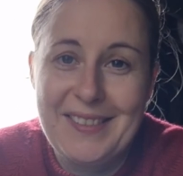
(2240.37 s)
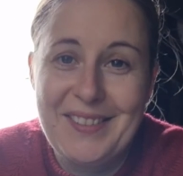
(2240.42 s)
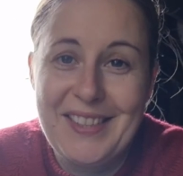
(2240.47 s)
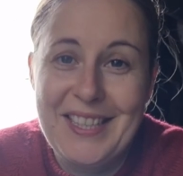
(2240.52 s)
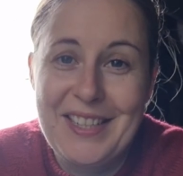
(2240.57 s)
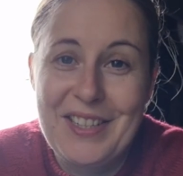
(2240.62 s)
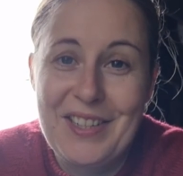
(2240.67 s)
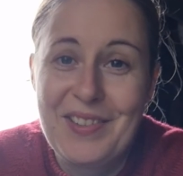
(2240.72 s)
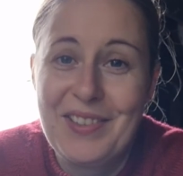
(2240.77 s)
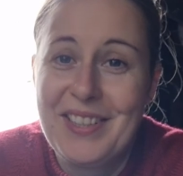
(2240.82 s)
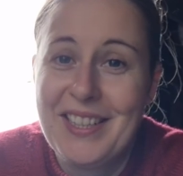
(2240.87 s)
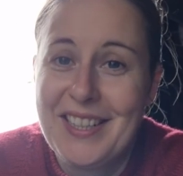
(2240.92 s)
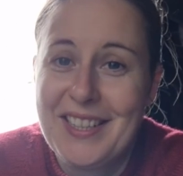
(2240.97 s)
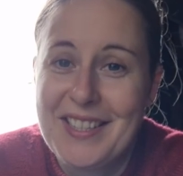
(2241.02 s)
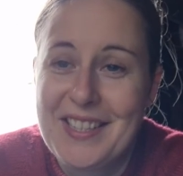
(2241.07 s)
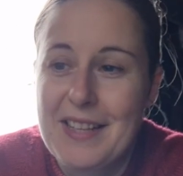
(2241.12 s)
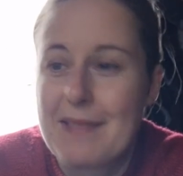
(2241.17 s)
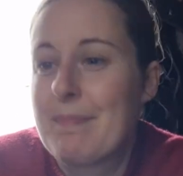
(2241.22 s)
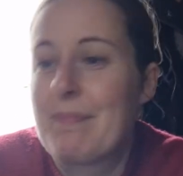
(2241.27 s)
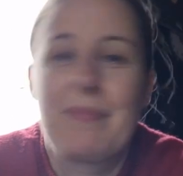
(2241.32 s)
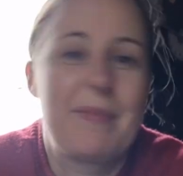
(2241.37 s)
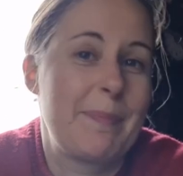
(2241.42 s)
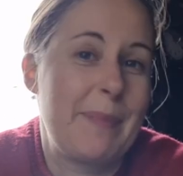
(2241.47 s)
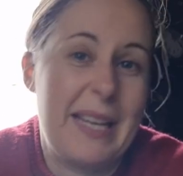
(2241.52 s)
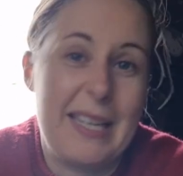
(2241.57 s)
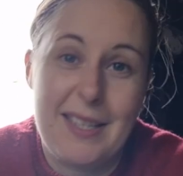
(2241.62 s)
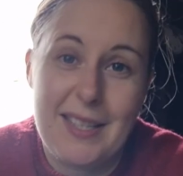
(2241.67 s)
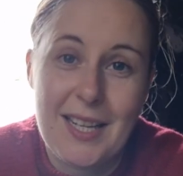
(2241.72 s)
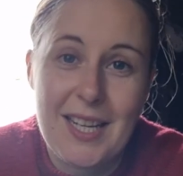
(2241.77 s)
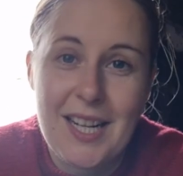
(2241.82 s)
which was
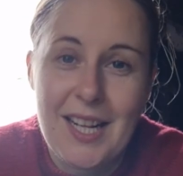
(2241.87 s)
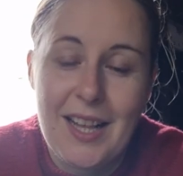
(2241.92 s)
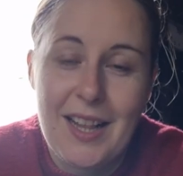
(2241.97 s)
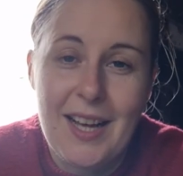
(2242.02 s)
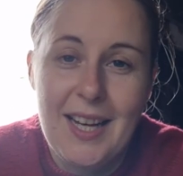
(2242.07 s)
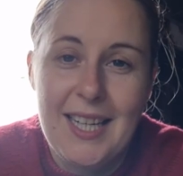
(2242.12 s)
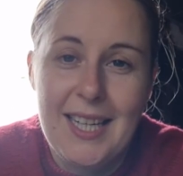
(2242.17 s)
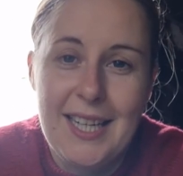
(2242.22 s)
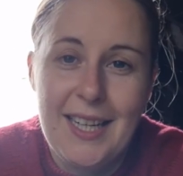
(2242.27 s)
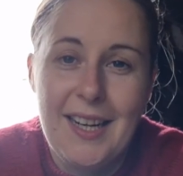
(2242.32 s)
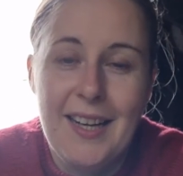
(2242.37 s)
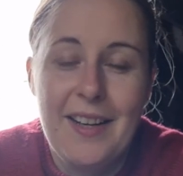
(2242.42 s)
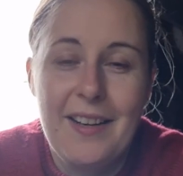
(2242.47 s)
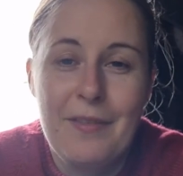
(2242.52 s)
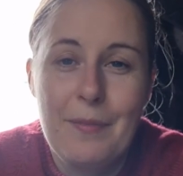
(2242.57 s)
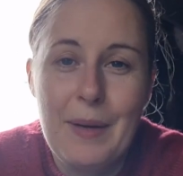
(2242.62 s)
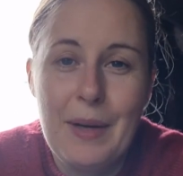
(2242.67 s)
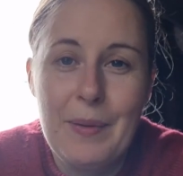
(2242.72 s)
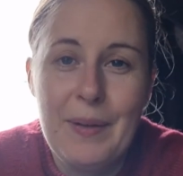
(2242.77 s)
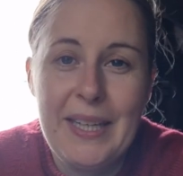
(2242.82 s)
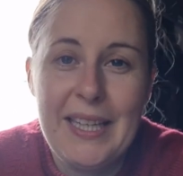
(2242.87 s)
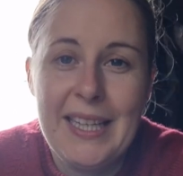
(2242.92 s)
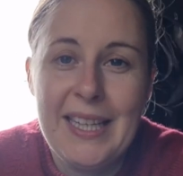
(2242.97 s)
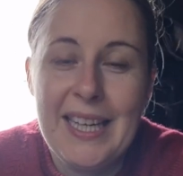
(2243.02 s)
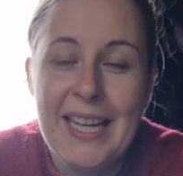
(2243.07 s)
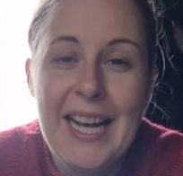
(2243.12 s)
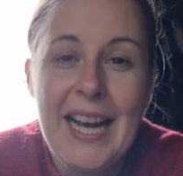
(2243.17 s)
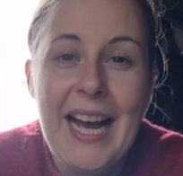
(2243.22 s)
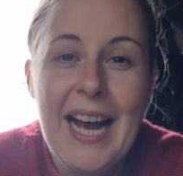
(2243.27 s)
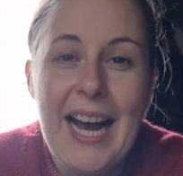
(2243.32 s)
basically the highlight of my week.